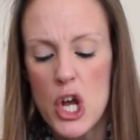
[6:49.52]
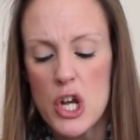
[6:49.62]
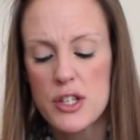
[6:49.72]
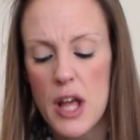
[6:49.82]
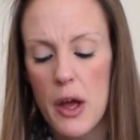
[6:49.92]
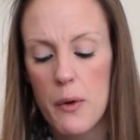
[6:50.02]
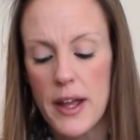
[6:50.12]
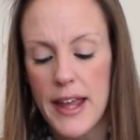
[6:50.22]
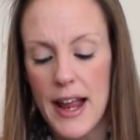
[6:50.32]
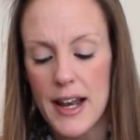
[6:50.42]
So
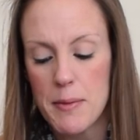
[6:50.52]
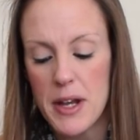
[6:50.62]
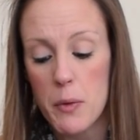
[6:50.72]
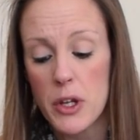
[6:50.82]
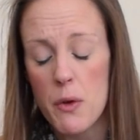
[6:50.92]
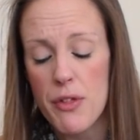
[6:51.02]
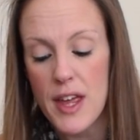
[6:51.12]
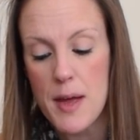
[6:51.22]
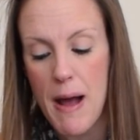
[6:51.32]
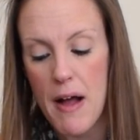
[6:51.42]
again, let me know what you
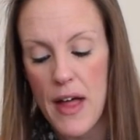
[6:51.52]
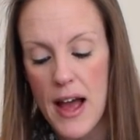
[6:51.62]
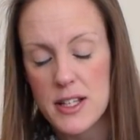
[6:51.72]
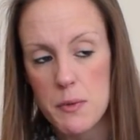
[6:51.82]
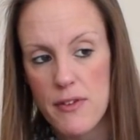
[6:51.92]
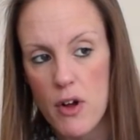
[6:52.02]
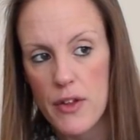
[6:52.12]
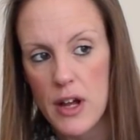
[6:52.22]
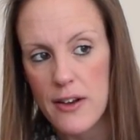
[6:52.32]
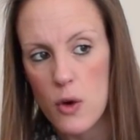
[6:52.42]
think about that. So we've got the
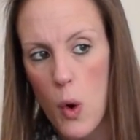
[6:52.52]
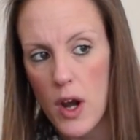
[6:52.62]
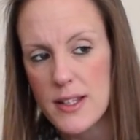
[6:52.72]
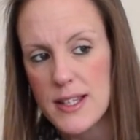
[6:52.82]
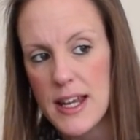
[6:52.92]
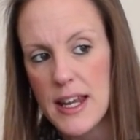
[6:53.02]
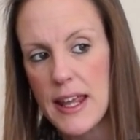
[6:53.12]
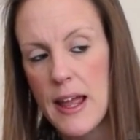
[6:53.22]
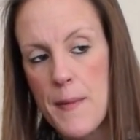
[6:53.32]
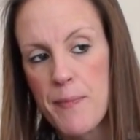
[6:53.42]
kind of
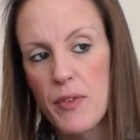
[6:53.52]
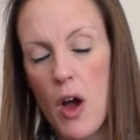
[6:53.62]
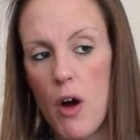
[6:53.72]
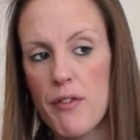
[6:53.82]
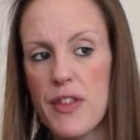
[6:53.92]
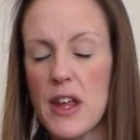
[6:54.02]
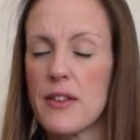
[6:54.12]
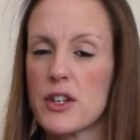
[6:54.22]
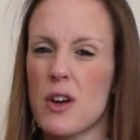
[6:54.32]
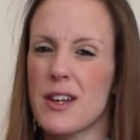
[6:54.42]
quality of
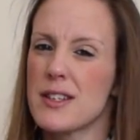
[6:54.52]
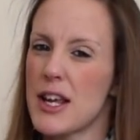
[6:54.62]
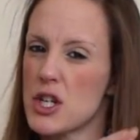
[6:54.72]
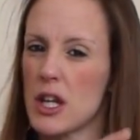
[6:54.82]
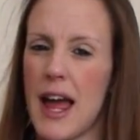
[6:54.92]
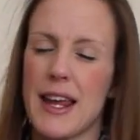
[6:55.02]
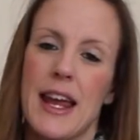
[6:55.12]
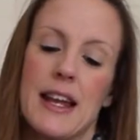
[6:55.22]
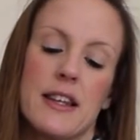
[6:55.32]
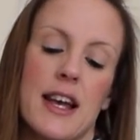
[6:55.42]
the docking station
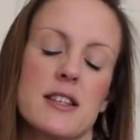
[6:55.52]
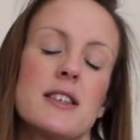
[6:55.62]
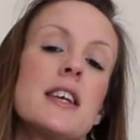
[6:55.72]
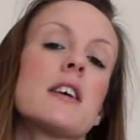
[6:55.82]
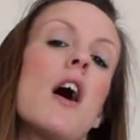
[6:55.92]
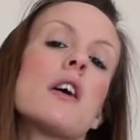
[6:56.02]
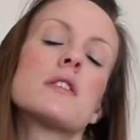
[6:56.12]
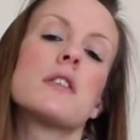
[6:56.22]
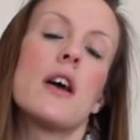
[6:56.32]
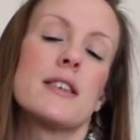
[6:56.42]
lacking. The SD card
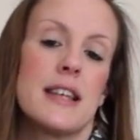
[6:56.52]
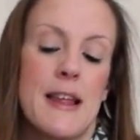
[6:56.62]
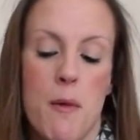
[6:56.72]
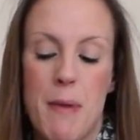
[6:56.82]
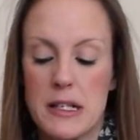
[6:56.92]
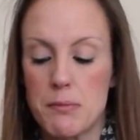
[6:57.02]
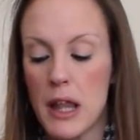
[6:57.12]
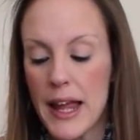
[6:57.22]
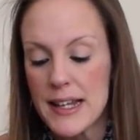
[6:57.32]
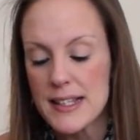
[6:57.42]
slot isn't in the best
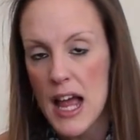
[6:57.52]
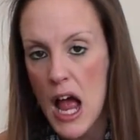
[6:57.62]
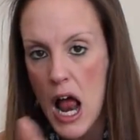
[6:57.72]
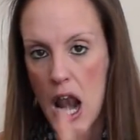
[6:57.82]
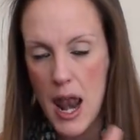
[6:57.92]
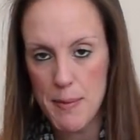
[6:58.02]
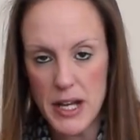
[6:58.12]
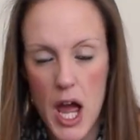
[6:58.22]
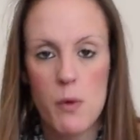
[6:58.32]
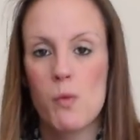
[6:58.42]
place. Let me
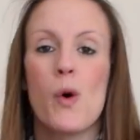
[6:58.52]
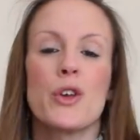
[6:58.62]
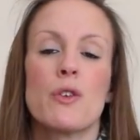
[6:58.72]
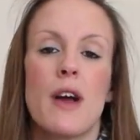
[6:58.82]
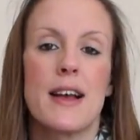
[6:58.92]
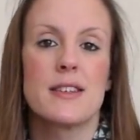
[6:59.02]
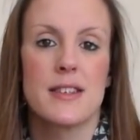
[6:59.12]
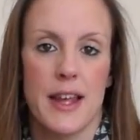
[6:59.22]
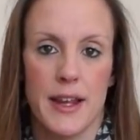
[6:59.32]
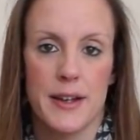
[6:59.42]
know what you guys
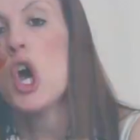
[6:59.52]
think.